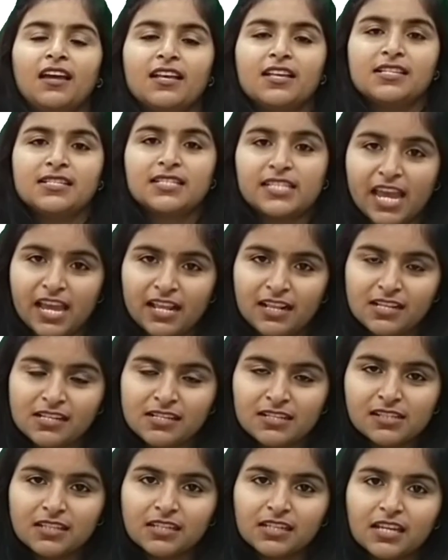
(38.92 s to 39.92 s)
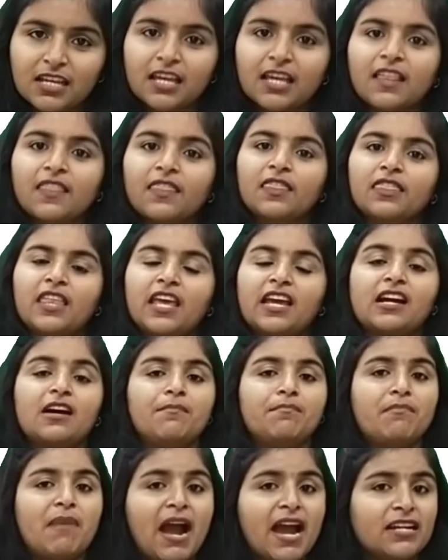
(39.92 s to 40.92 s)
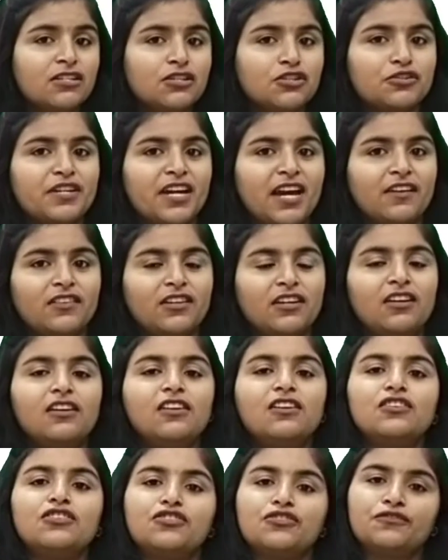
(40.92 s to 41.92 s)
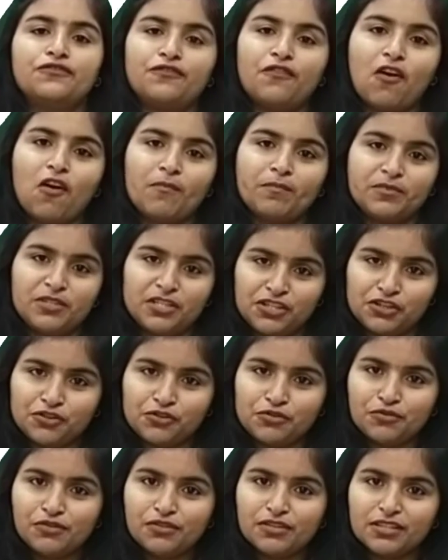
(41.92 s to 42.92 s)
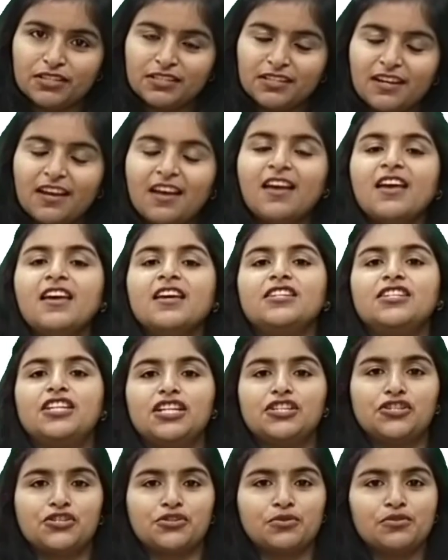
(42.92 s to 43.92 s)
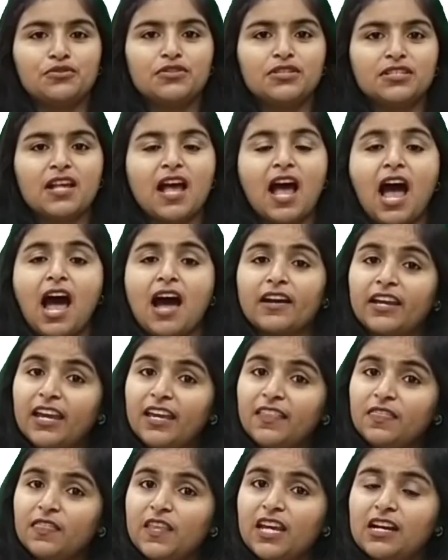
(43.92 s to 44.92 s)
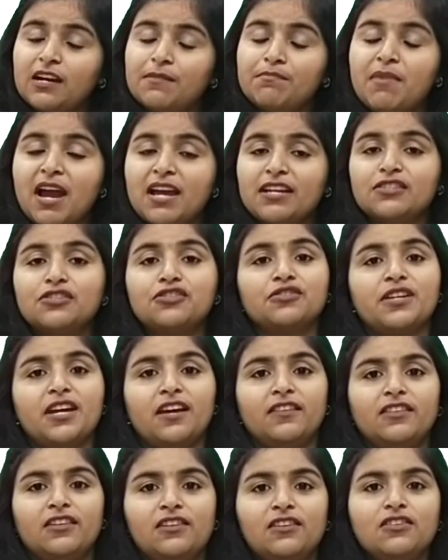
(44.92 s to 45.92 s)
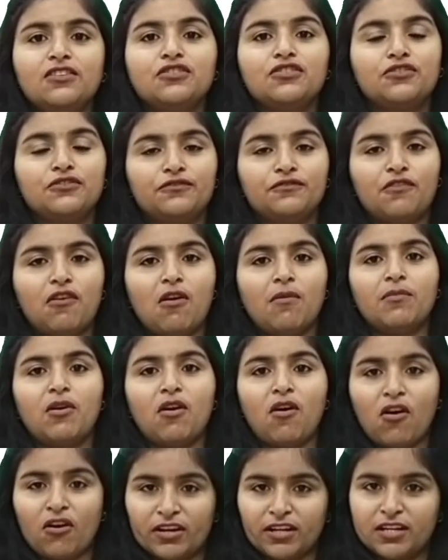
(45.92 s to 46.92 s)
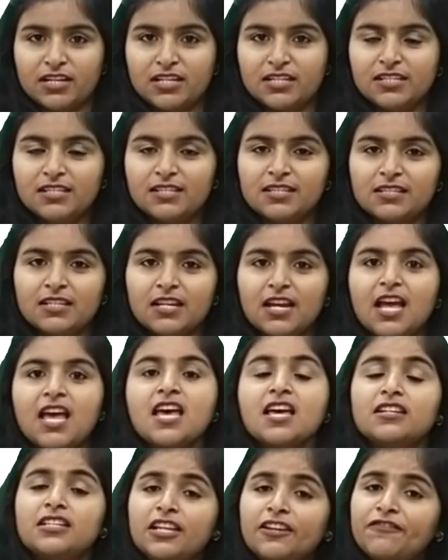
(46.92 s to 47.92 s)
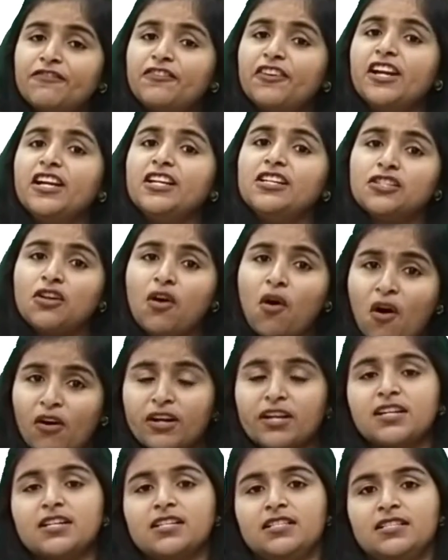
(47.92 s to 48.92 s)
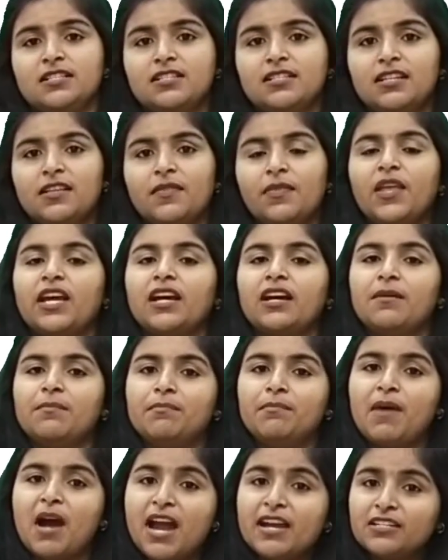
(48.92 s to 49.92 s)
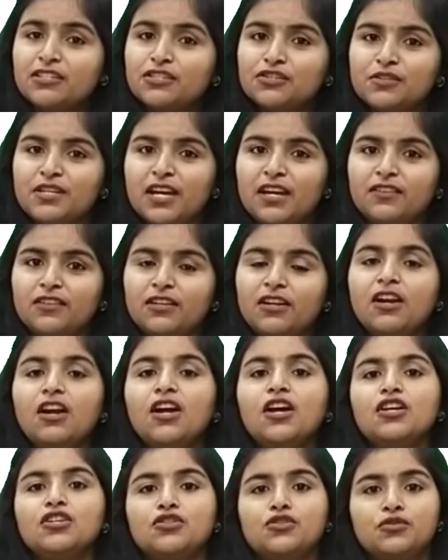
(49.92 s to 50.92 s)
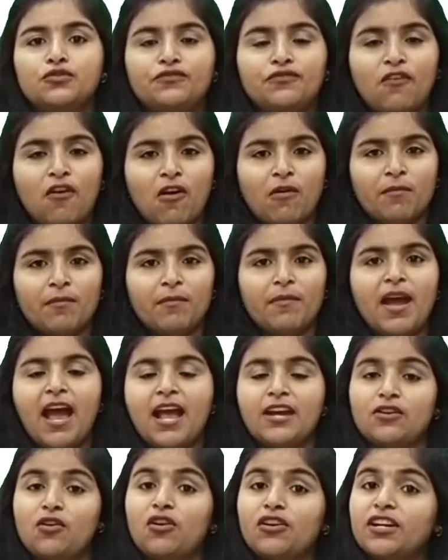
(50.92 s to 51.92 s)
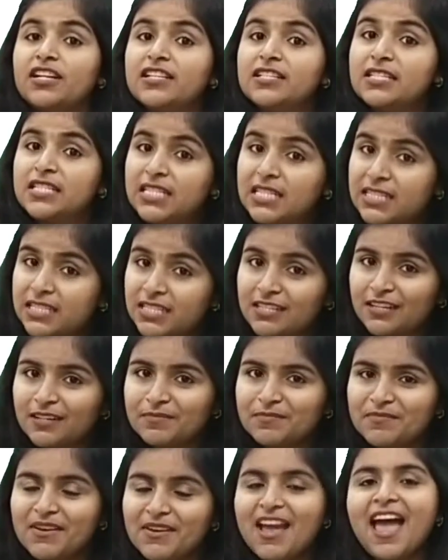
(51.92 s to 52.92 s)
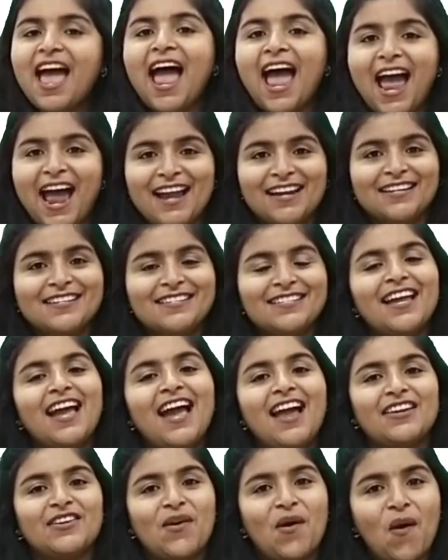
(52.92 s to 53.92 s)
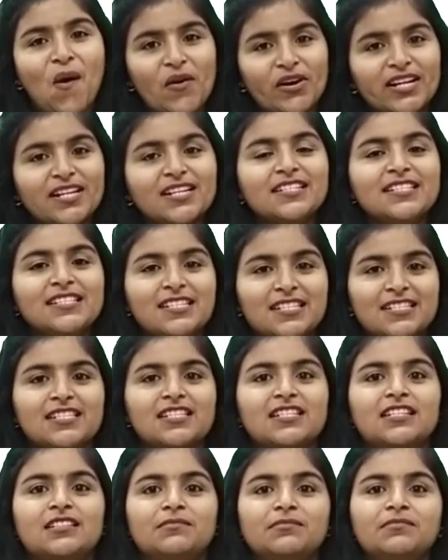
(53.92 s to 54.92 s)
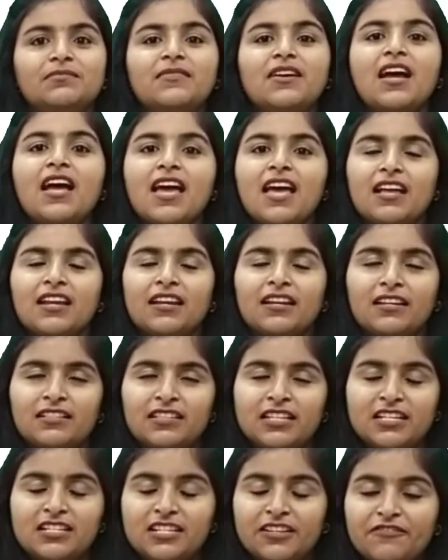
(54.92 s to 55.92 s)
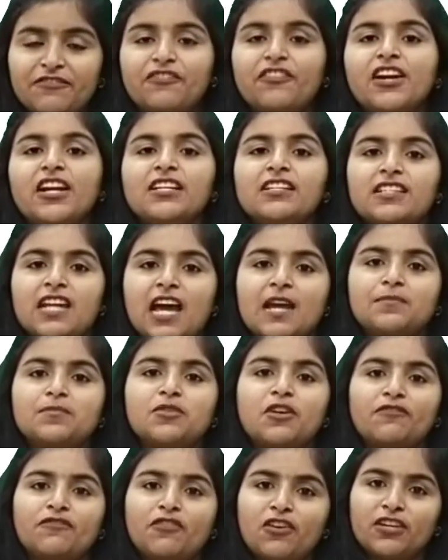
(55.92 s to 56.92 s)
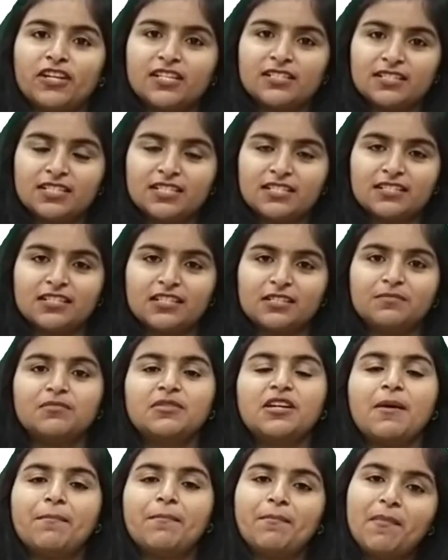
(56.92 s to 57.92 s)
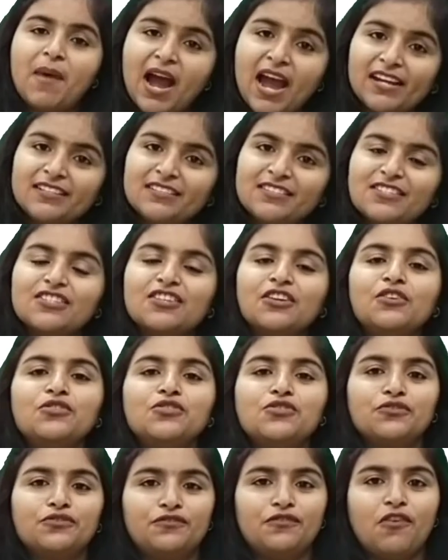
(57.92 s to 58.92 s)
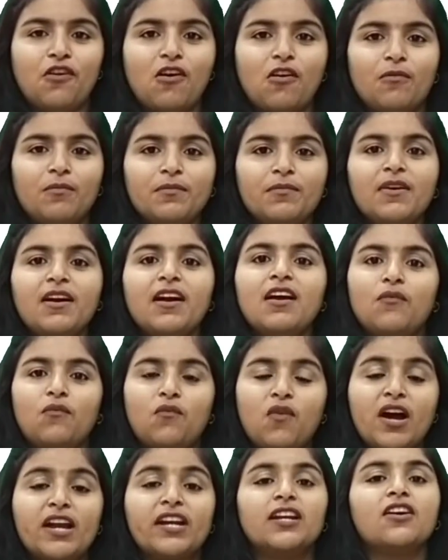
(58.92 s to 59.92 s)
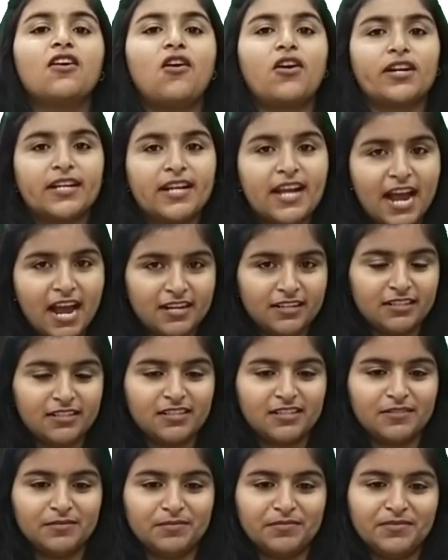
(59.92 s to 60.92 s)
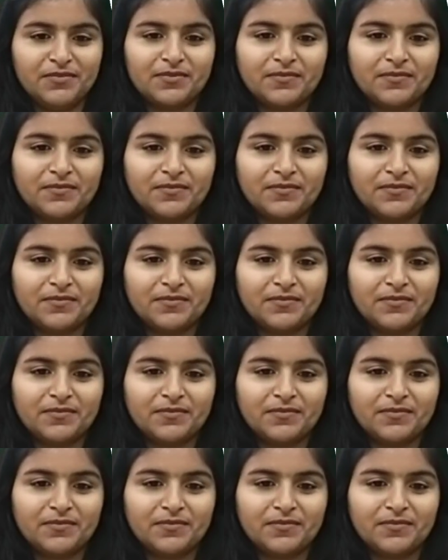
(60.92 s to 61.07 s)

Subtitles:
Cells, they combine together to form tissues. Tissues, again they combine together to form organs. Different organs, they combine together to form an organ system, and an organ system, the different types of organ system combines to form one organism.